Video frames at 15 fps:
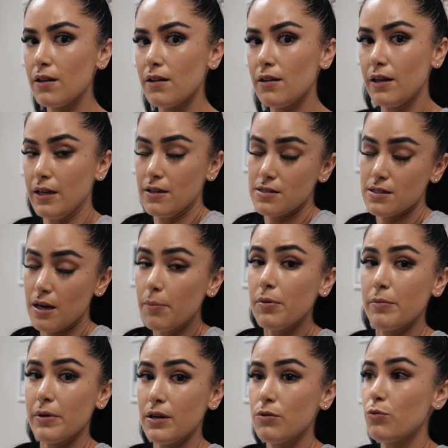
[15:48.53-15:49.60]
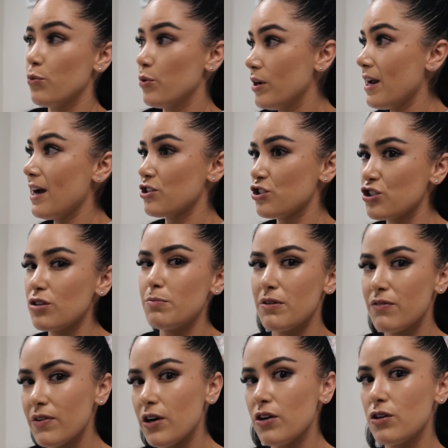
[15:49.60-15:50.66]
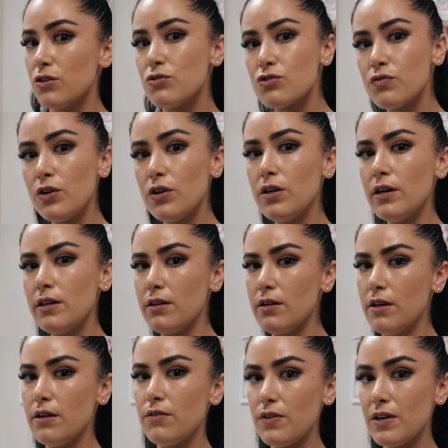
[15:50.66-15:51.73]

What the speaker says: like a supplement would actually be very useful in a